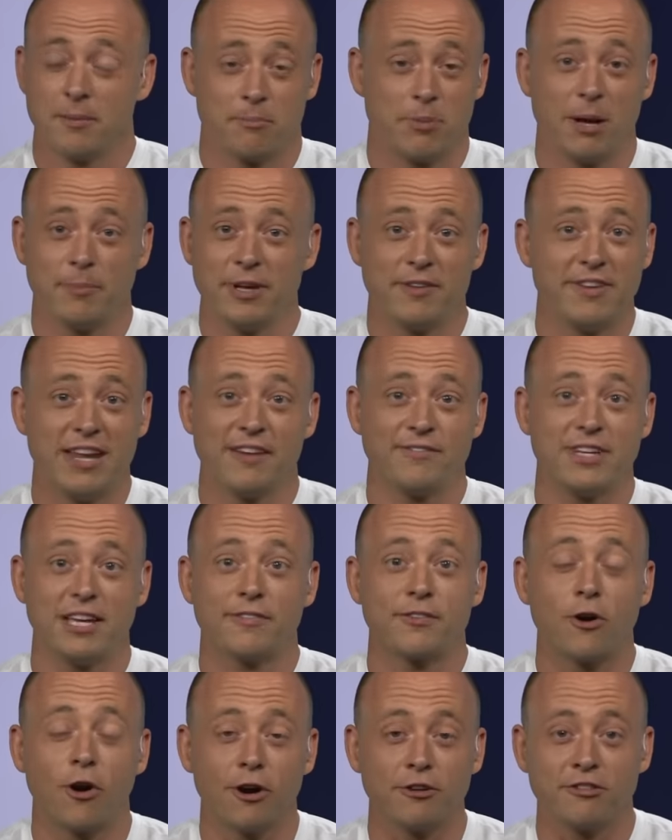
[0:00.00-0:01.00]
Probably even have
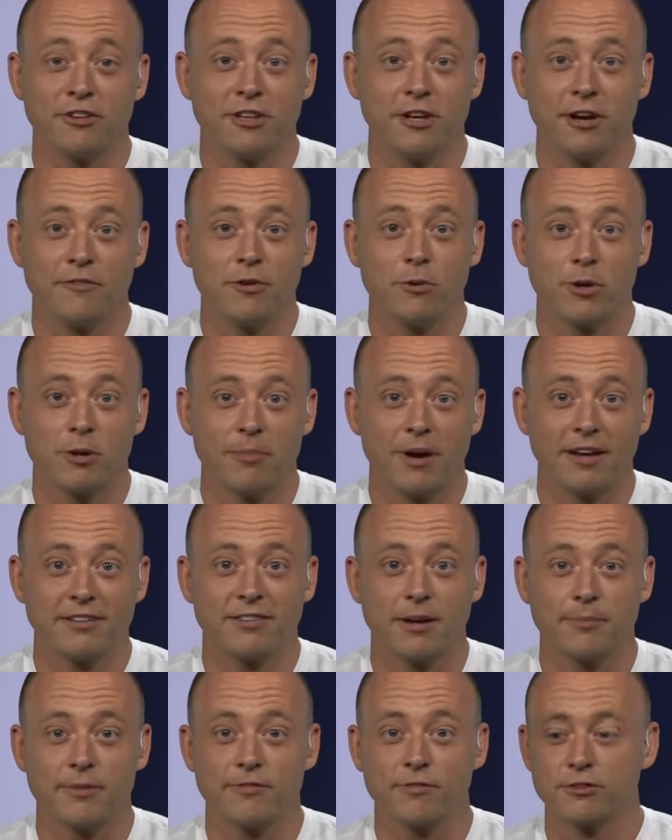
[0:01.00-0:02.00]
gift cards in there if you want to buy
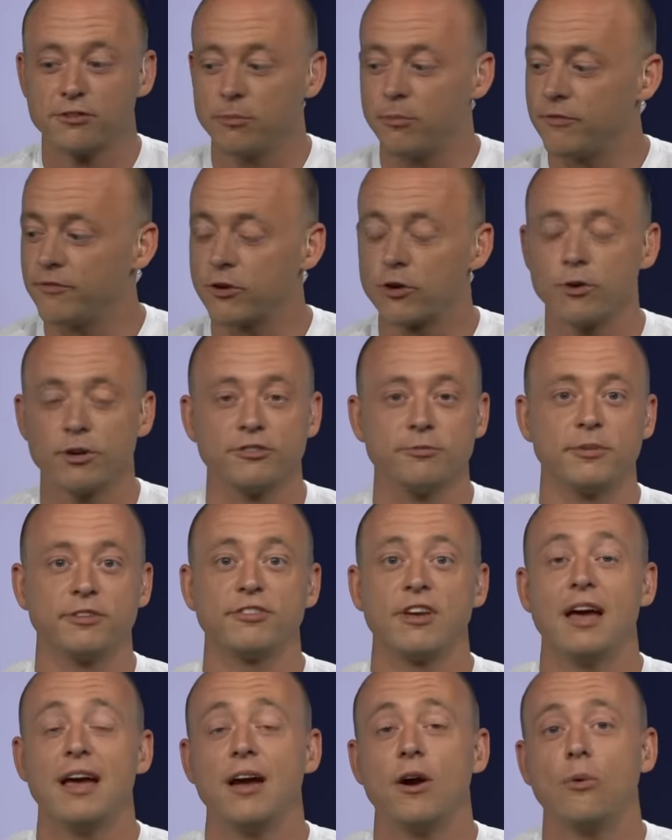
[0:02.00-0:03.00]
something for someone for
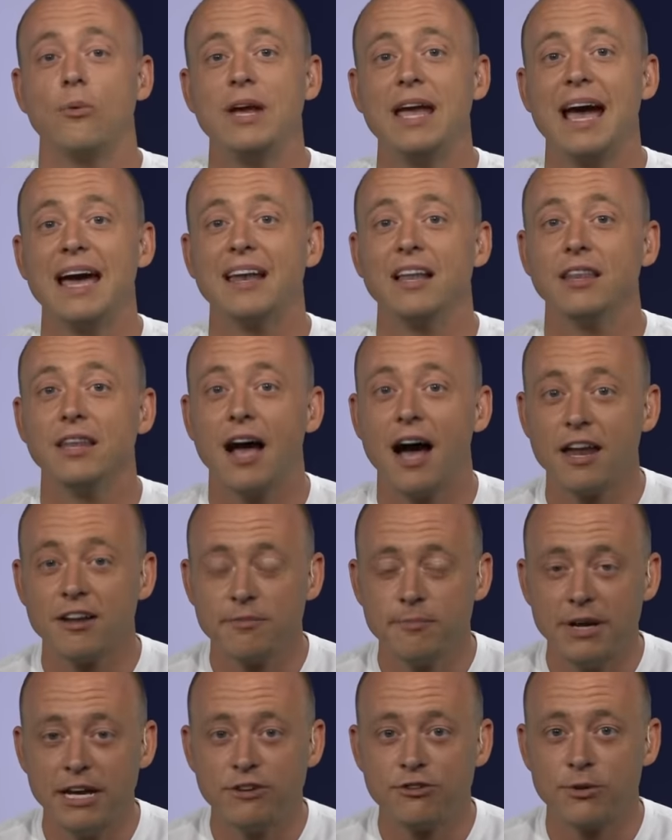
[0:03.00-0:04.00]
Christmas. We had a lot
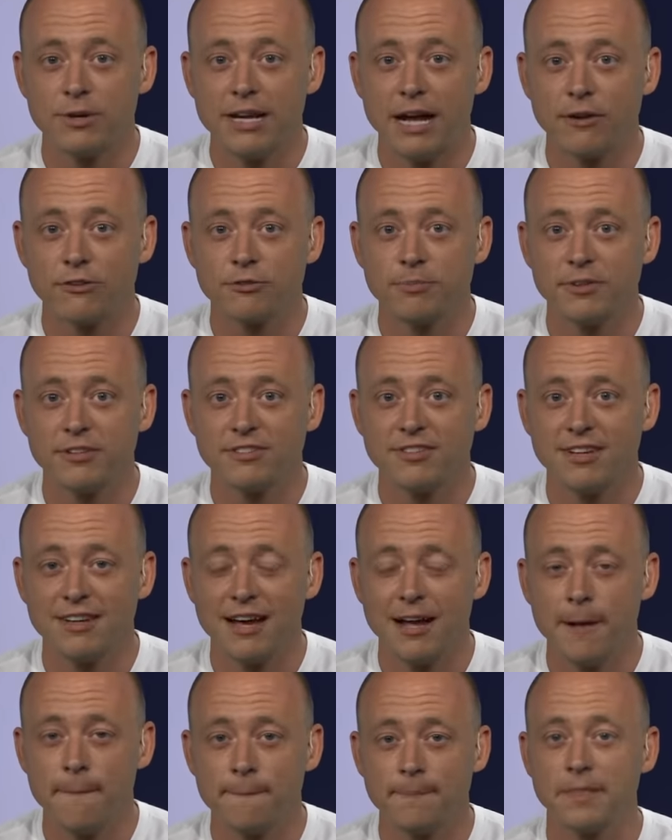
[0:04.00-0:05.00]
of major announcements
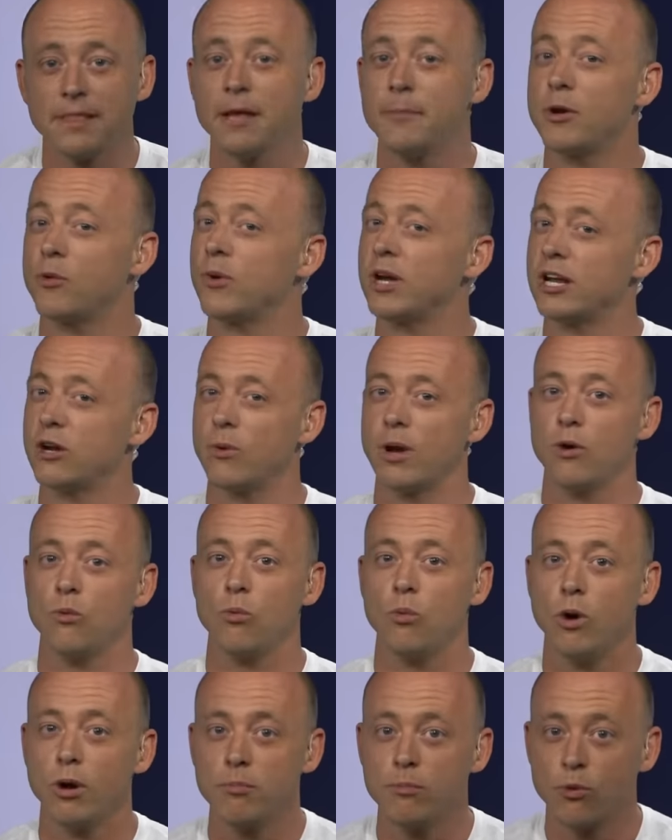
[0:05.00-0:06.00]
tonight. Let me reiterate
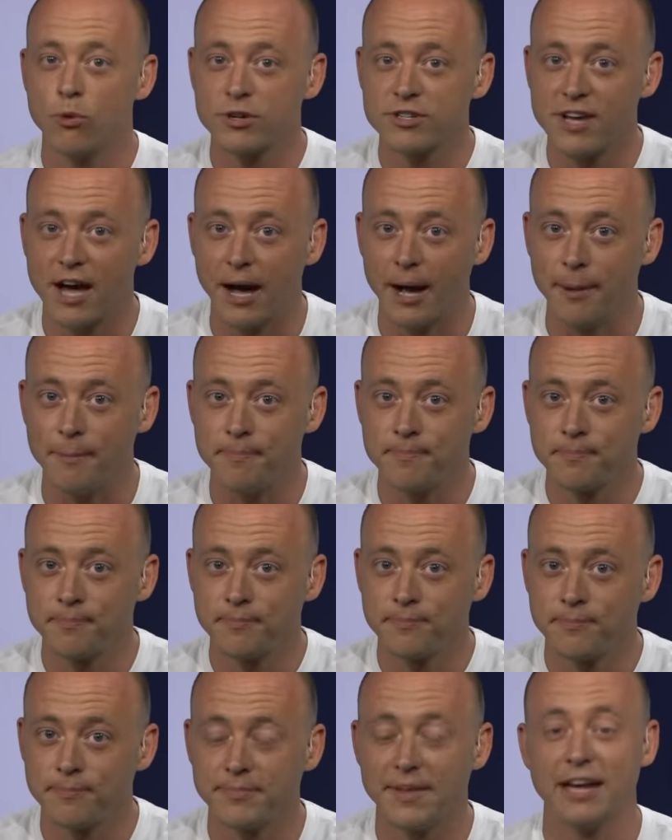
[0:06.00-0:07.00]
one more time.
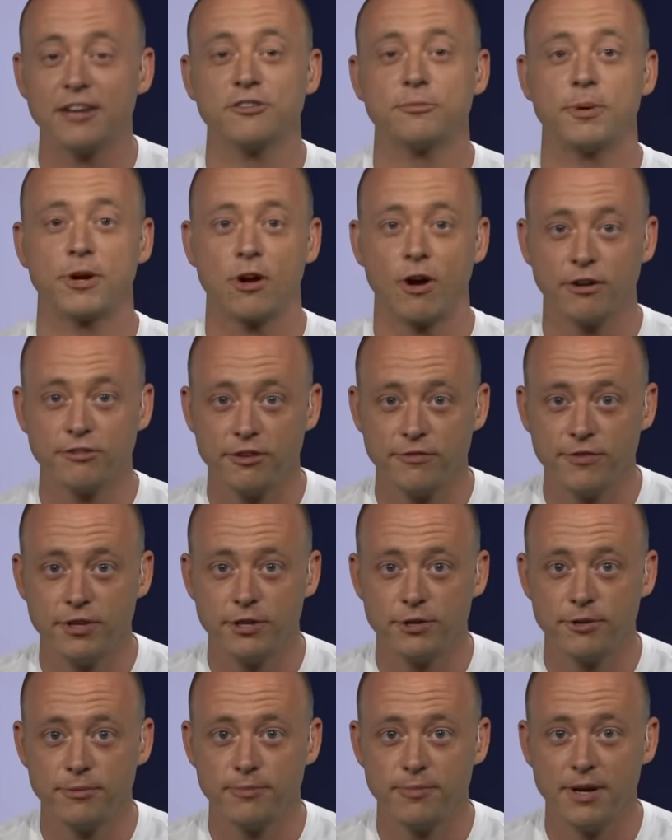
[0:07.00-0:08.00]
That is because of
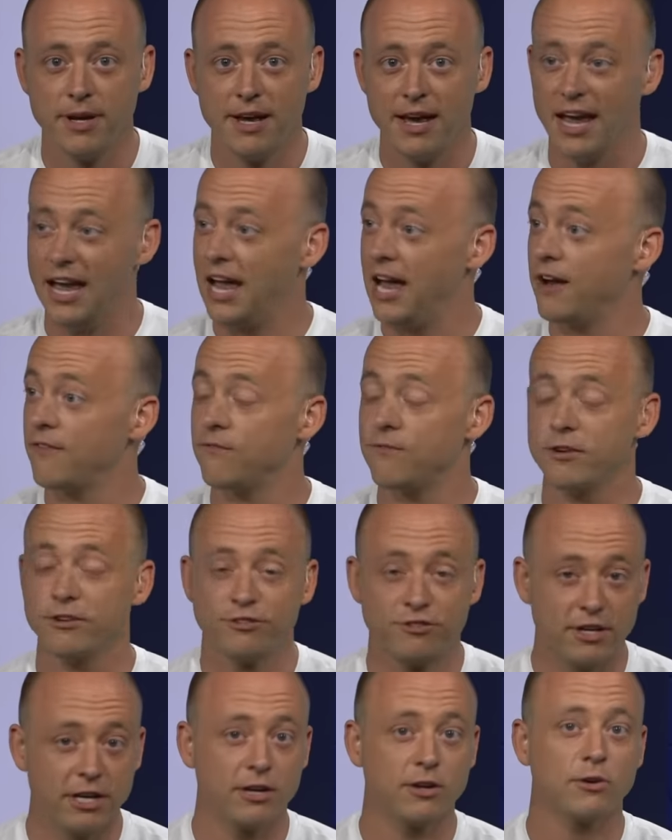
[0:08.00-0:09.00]
you. Every
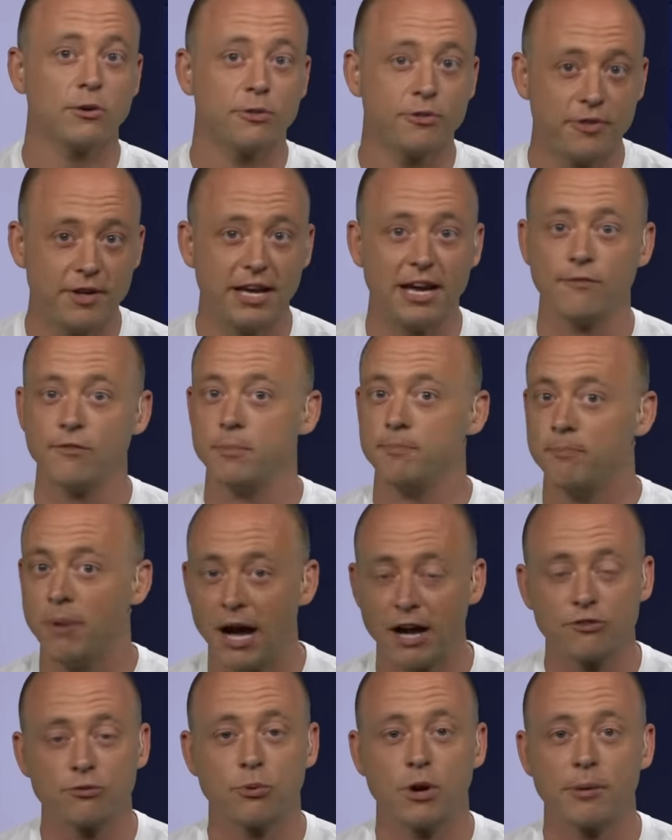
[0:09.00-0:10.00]
single thing, every
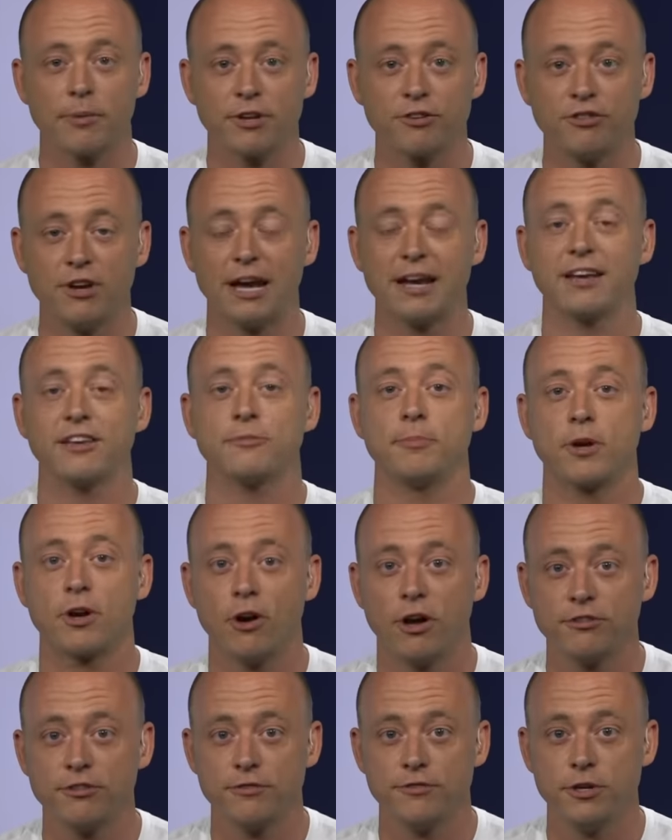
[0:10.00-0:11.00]
box we're able to check is
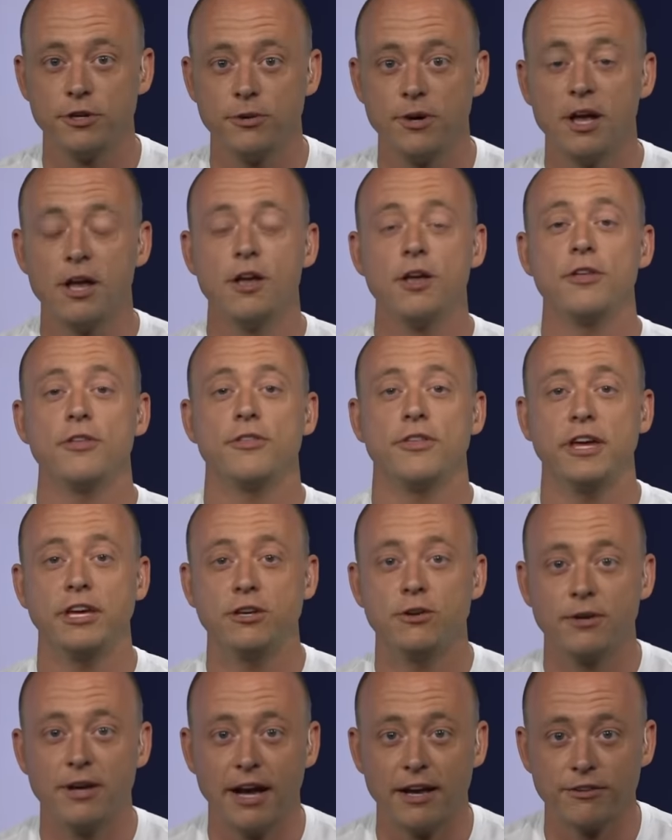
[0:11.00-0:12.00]
because of you.
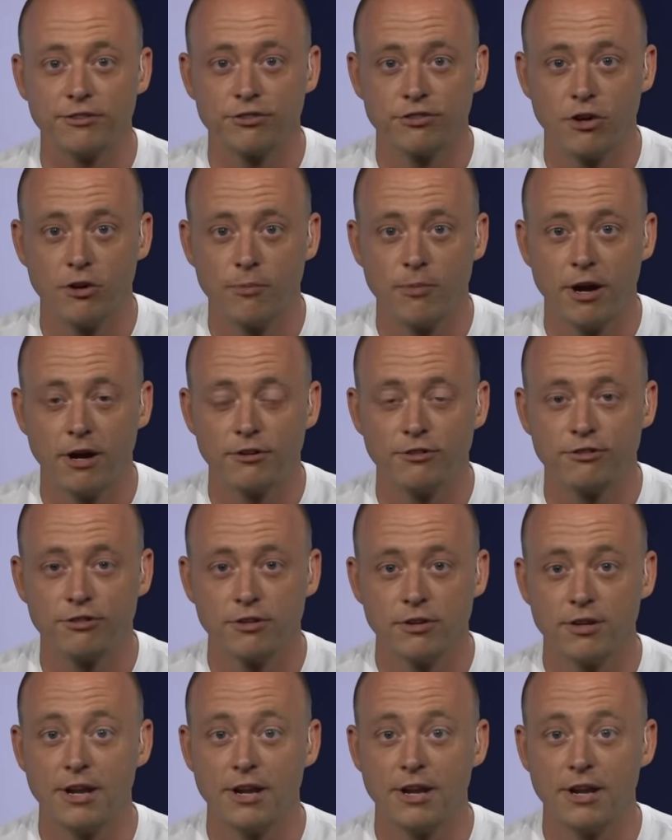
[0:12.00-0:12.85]
Thank you guys so much.